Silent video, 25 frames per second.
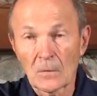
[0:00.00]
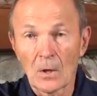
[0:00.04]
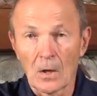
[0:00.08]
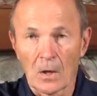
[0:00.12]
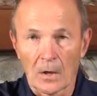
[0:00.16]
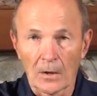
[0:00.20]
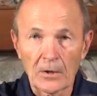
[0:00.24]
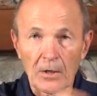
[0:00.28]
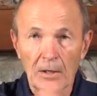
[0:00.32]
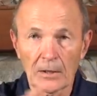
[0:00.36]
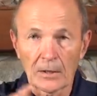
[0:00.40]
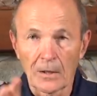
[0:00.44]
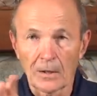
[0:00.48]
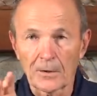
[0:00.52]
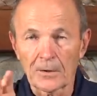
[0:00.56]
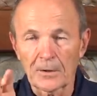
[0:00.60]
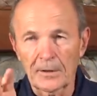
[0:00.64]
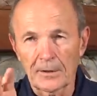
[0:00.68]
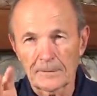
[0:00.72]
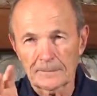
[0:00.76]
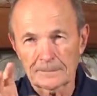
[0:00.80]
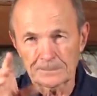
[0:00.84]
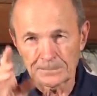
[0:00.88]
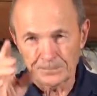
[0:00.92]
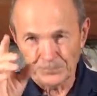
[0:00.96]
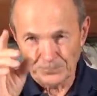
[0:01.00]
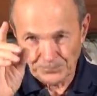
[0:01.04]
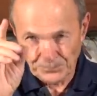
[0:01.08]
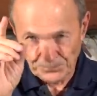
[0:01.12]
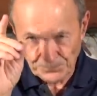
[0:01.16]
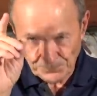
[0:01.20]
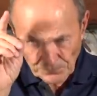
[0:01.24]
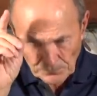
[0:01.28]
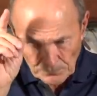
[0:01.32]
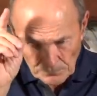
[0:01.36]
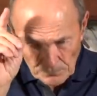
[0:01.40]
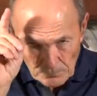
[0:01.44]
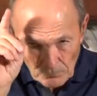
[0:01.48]
Okay, long enough.
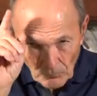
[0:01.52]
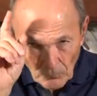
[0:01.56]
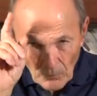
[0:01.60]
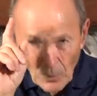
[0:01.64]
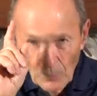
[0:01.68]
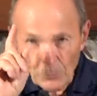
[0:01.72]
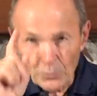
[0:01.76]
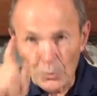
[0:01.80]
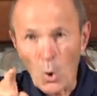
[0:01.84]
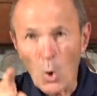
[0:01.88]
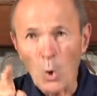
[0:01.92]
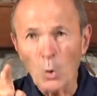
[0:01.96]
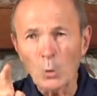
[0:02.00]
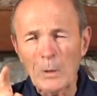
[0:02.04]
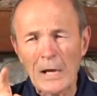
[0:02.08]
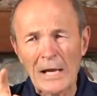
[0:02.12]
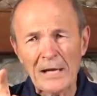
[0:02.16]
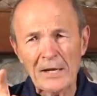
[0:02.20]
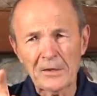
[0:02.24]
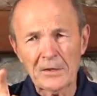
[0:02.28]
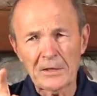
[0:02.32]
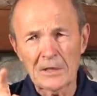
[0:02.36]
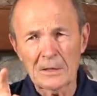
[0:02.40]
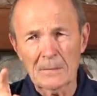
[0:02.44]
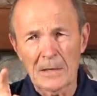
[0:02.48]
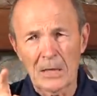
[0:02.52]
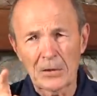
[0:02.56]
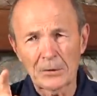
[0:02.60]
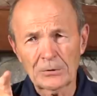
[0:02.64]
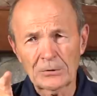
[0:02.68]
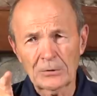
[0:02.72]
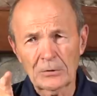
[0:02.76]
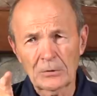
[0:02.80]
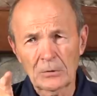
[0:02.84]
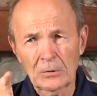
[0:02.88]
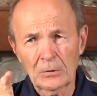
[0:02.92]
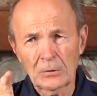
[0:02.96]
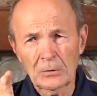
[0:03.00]
No regulator in your
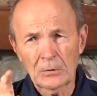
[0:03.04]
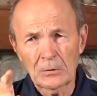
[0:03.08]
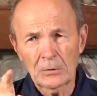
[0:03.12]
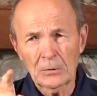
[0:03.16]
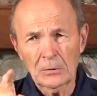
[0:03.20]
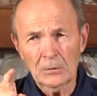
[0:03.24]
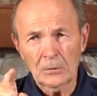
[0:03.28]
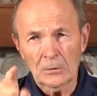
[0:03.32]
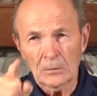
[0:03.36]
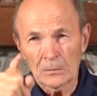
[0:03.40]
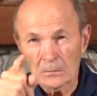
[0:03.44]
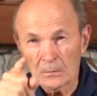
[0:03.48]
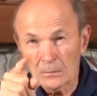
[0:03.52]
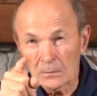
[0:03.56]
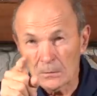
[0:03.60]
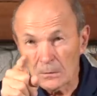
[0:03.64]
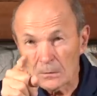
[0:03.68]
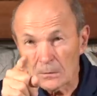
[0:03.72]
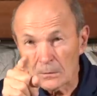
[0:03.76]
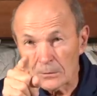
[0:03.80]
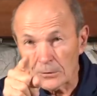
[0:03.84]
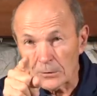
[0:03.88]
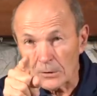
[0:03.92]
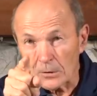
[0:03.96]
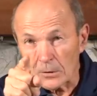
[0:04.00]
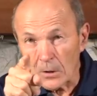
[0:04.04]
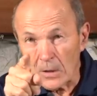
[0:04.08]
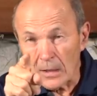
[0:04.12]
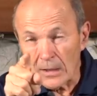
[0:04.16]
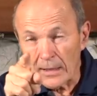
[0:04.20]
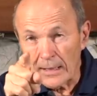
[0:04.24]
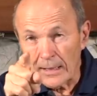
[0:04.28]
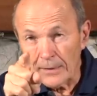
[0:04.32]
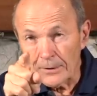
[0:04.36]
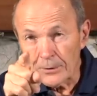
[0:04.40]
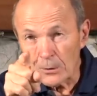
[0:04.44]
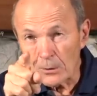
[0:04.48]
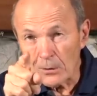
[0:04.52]
mouth,
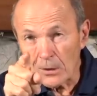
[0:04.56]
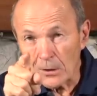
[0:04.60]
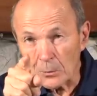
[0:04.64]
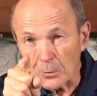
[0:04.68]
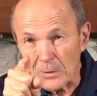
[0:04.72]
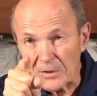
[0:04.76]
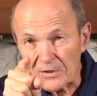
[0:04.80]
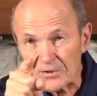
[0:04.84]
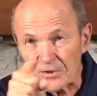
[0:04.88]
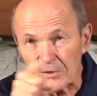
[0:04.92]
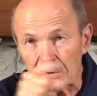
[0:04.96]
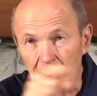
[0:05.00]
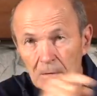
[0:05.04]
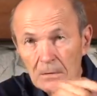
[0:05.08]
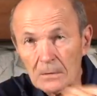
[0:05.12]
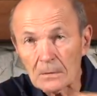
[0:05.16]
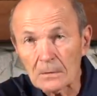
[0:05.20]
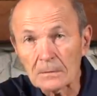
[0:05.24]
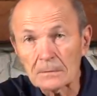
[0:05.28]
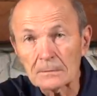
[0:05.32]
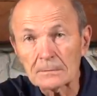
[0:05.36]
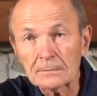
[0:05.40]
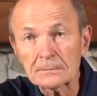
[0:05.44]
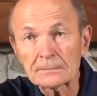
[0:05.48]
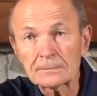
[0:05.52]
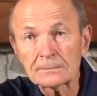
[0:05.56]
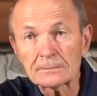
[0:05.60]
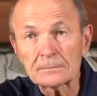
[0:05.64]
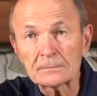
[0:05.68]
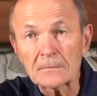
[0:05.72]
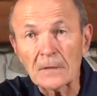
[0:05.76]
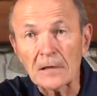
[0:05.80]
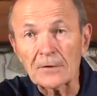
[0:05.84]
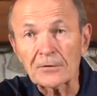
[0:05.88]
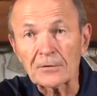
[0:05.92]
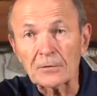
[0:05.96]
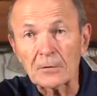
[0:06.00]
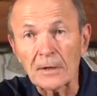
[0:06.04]
you're at risk.
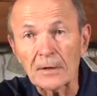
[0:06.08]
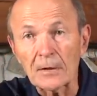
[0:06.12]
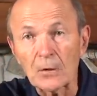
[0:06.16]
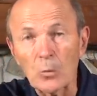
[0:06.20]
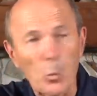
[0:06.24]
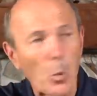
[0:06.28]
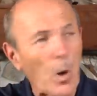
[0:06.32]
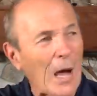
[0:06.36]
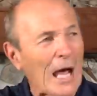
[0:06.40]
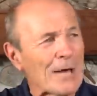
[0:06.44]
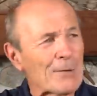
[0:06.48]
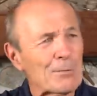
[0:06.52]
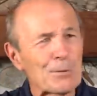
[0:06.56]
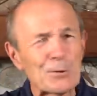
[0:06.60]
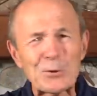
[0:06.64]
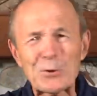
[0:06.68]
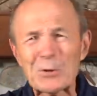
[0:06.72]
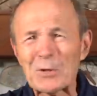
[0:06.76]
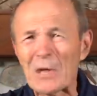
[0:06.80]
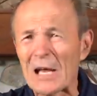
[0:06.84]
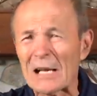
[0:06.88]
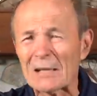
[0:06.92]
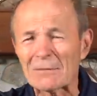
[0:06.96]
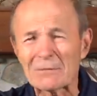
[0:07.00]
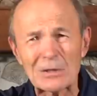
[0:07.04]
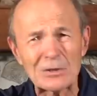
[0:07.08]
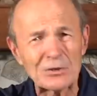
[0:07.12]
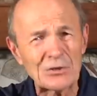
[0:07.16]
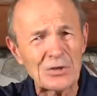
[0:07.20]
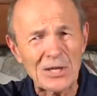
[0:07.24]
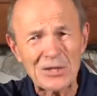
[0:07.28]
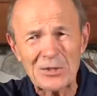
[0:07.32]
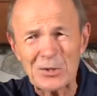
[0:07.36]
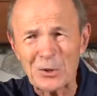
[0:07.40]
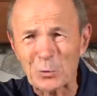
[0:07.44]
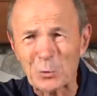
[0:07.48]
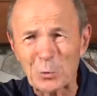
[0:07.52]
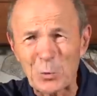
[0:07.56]
That's right. Why would you ever
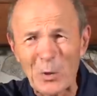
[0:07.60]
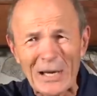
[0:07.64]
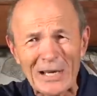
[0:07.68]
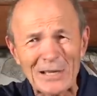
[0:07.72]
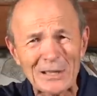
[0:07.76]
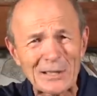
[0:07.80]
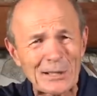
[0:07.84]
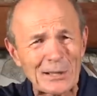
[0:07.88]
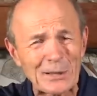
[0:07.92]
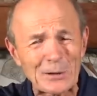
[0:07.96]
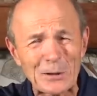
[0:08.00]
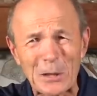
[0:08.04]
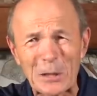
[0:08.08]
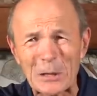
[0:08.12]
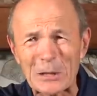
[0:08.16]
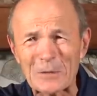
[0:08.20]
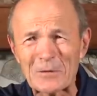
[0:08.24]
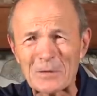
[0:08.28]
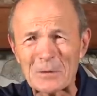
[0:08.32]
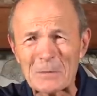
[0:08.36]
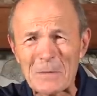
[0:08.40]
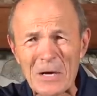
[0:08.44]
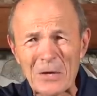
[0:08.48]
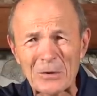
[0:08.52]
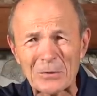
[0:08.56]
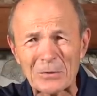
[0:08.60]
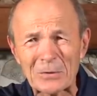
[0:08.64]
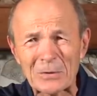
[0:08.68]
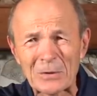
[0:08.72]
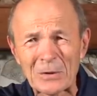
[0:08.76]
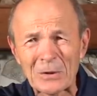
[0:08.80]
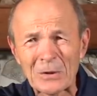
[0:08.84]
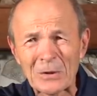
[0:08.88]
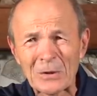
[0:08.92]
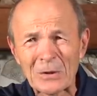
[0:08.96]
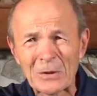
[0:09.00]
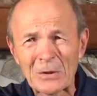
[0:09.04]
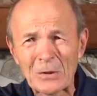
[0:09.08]
take your regulator out of your mouth?
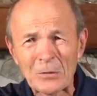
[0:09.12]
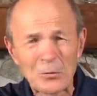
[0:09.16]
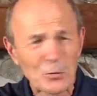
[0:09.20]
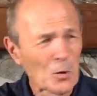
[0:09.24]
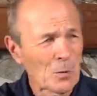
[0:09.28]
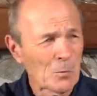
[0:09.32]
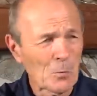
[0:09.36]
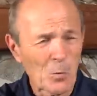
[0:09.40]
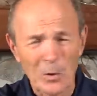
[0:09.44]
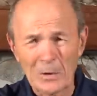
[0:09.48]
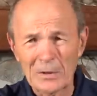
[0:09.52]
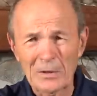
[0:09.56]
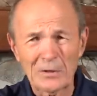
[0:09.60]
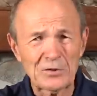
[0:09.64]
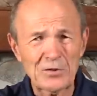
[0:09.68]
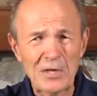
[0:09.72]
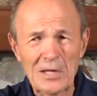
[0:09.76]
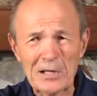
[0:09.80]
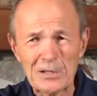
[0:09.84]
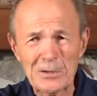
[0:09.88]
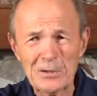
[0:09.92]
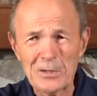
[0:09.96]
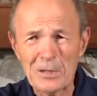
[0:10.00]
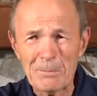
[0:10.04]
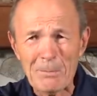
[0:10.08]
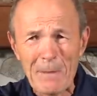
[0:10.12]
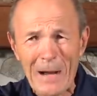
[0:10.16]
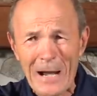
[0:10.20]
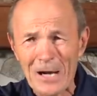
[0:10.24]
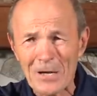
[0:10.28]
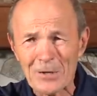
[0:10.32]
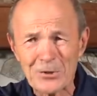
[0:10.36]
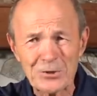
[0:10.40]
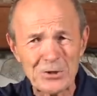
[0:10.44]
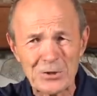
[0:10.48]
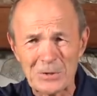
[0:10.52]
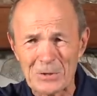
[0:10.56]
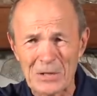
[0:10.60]
No more than taking your
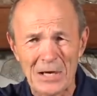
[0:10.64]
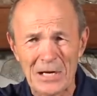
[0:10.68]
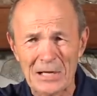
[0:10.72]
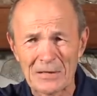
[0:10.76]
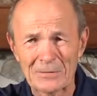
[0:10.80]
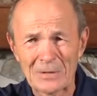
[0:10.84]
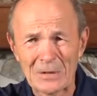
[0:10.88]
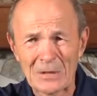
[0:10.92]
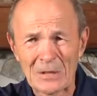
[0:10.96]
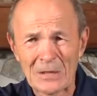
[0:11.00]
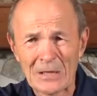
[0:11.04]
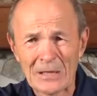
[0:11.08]
parachute off.